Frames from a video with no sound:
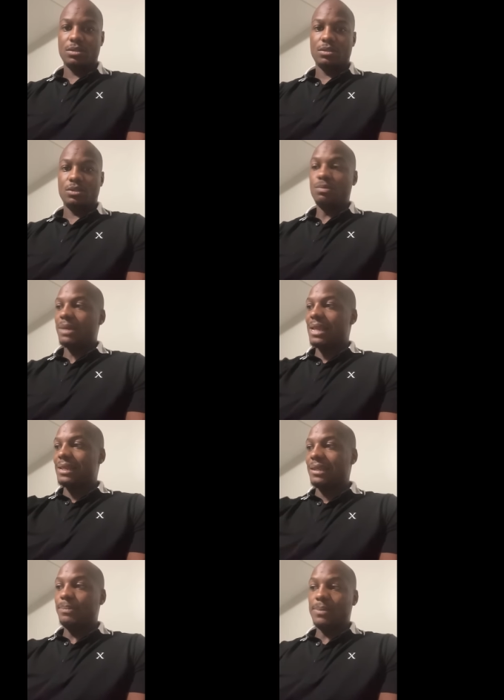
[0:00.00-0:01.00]
You mad at
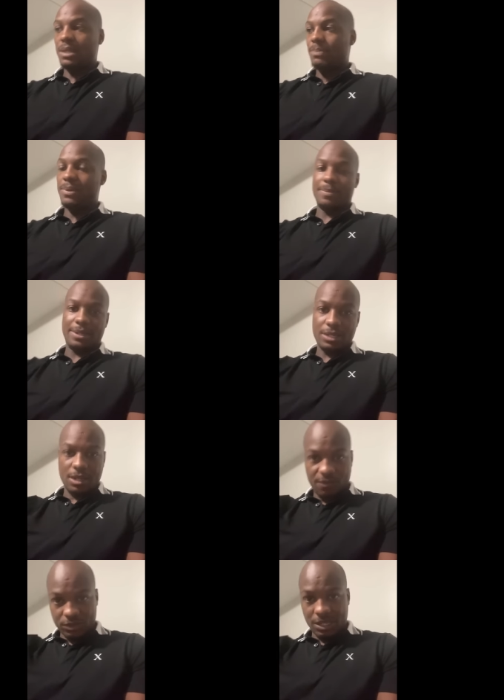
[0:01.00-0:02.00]
these people. These people
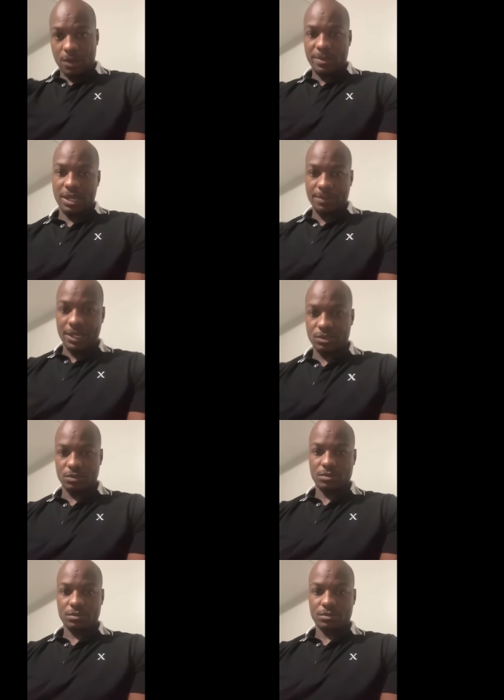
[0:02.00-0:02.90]
never talk bad about you.